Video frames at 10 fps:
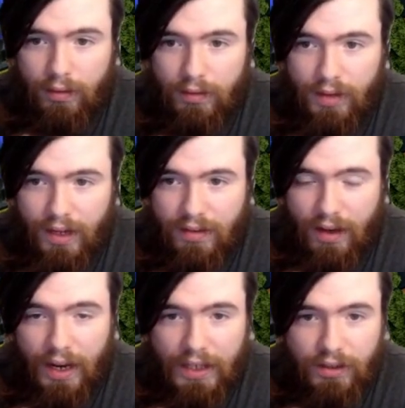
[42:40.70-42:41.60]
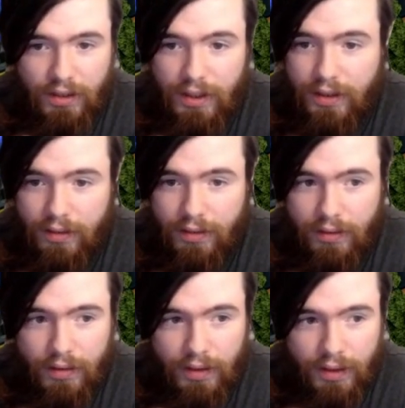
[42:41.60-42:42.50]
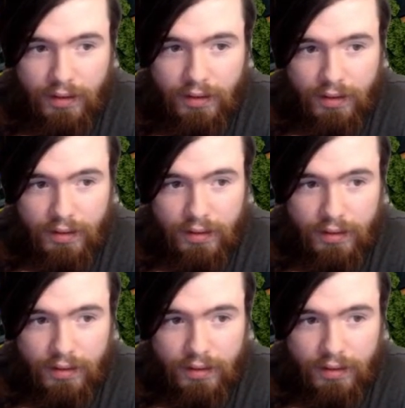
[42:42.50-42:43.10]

This guy is actually insane.